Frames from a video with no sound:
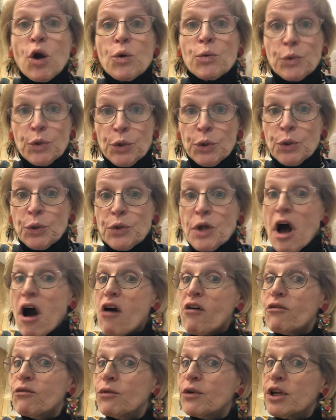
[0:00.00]

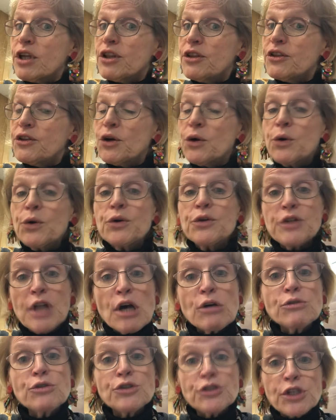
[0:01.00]
'Rudolph, with your
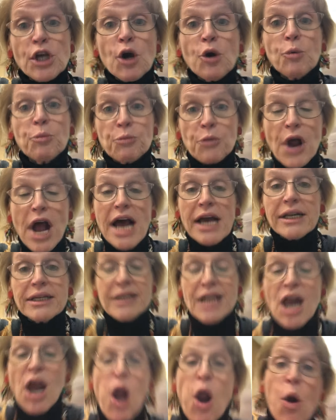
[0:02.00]
nose so bright,
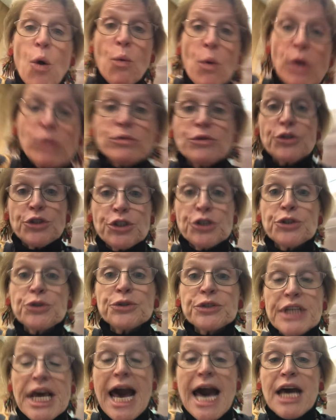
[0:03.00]
won't you
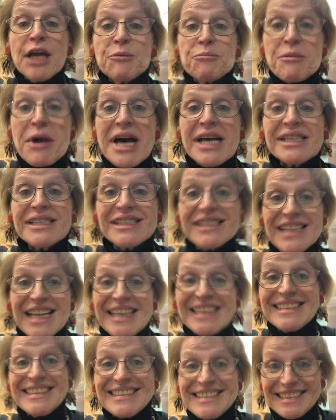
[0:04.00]
guide my
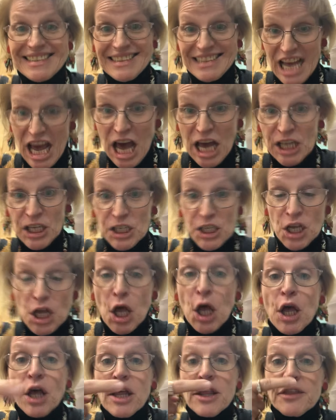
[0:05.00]
sleigh tonight?'
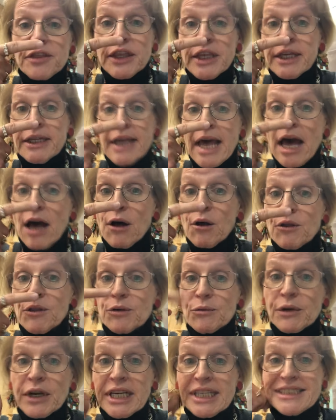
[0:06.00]
Then how the
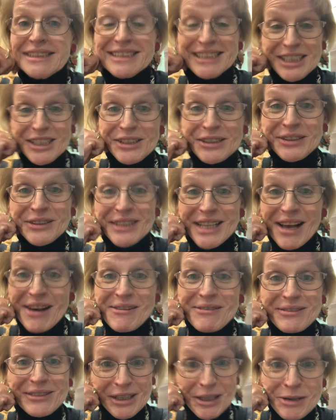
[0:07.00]
reindeer
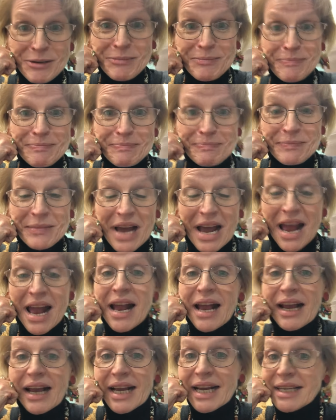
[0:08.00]
loved him,
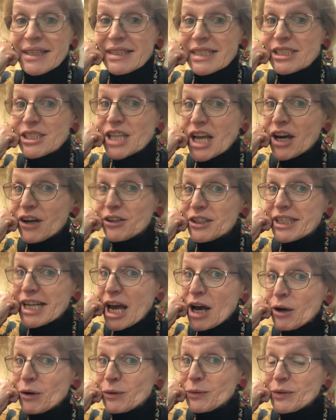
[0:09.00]
and they shouted
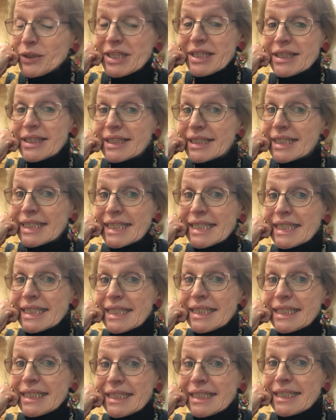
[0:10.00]
out with
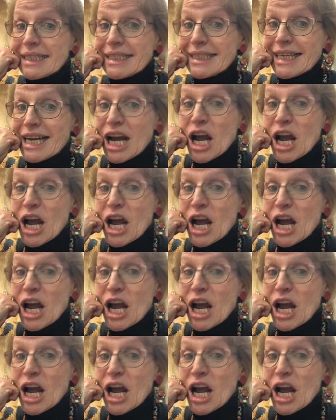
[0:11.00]
glee,